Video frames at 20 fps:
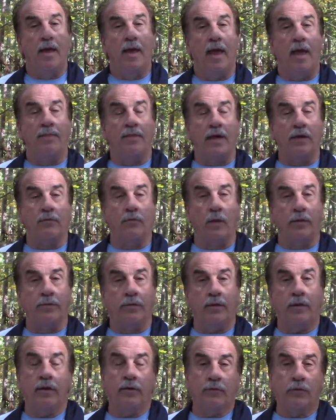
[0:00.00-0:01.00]
And that's
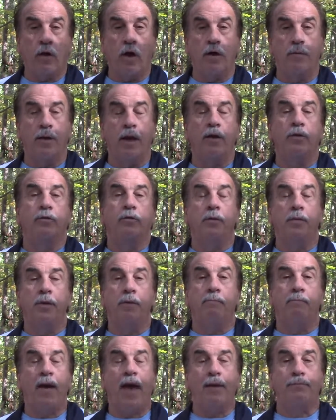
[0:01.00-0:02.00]
what it's talking about. To be
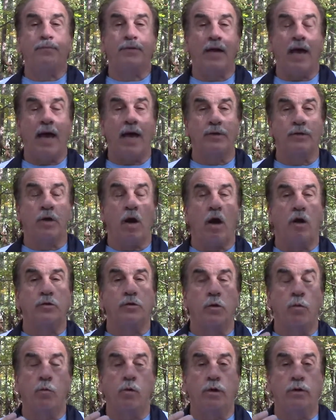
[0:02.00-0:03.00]
baptized
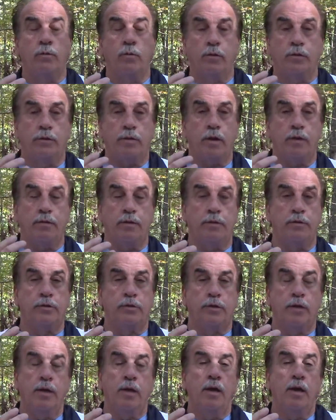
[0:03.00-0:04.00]
also, we're, we're
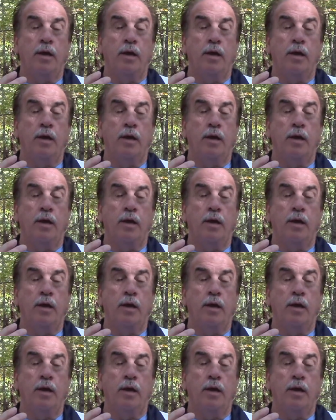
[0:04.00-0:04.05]
there's